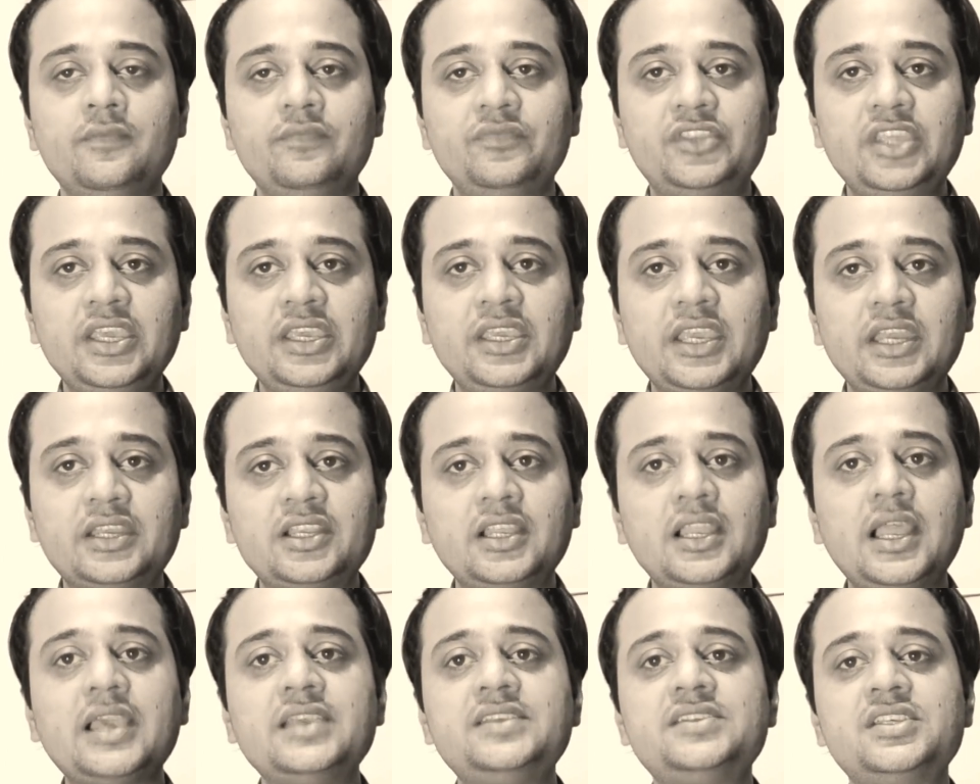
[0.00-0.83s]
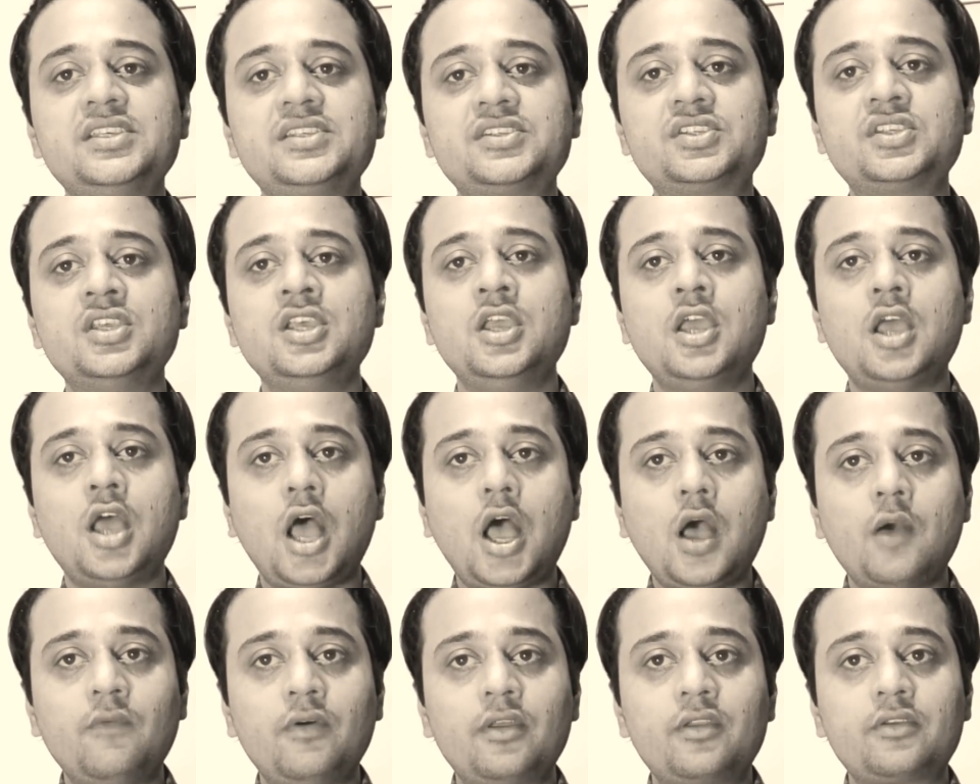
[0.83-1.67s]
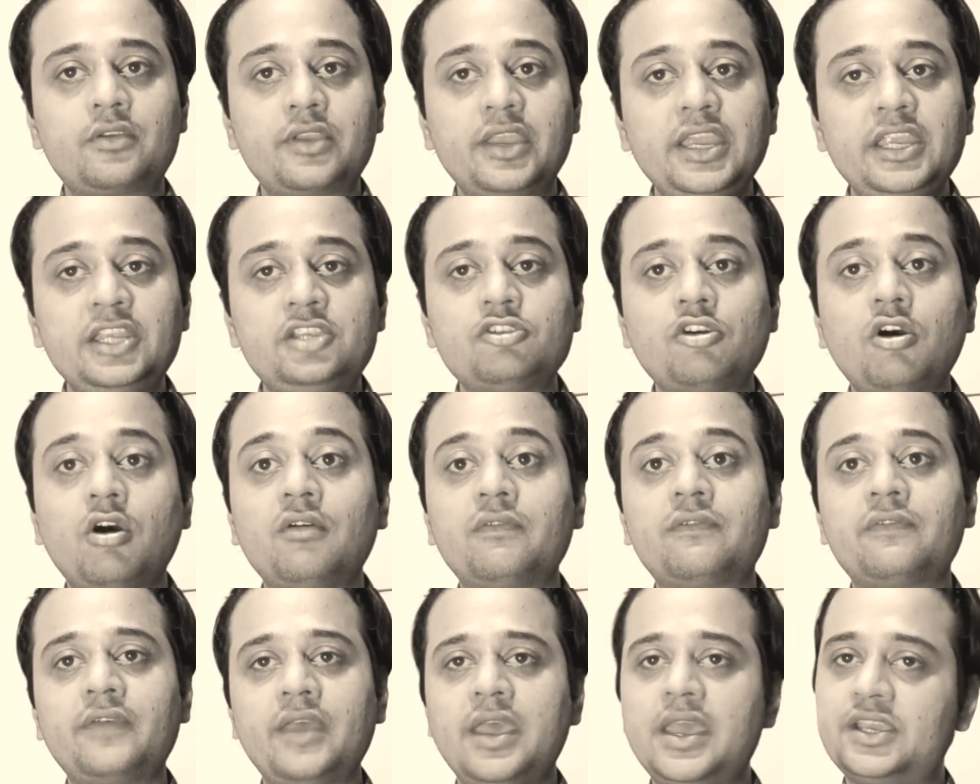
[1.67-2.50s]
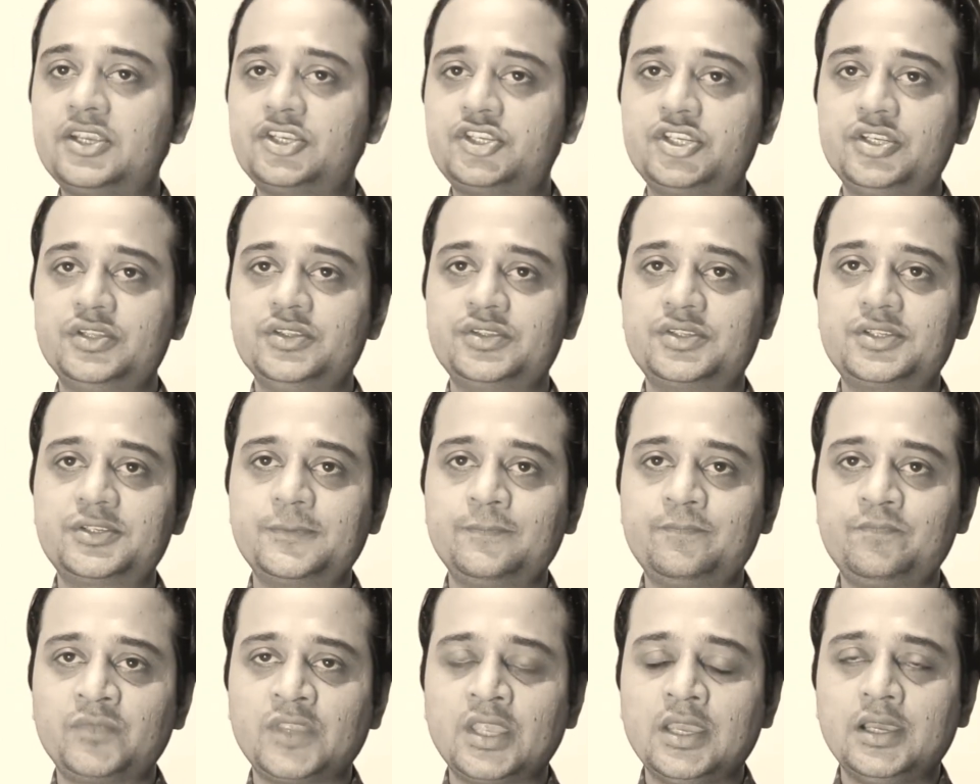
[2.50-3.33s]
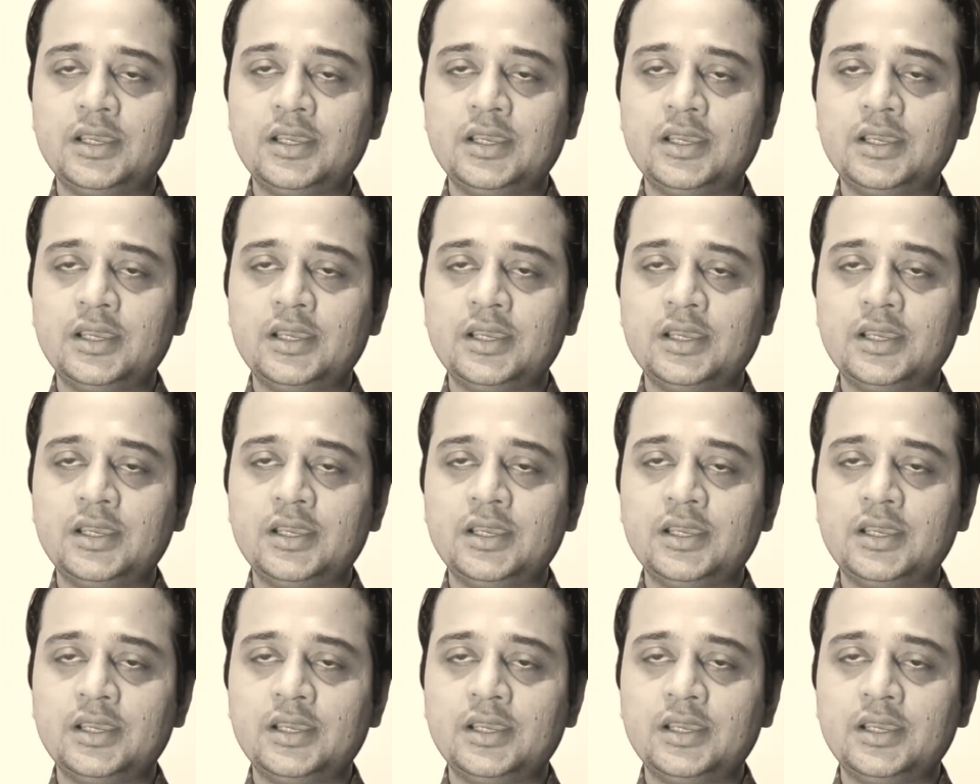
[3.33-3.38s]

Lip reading: They catalyzes our rate of actions.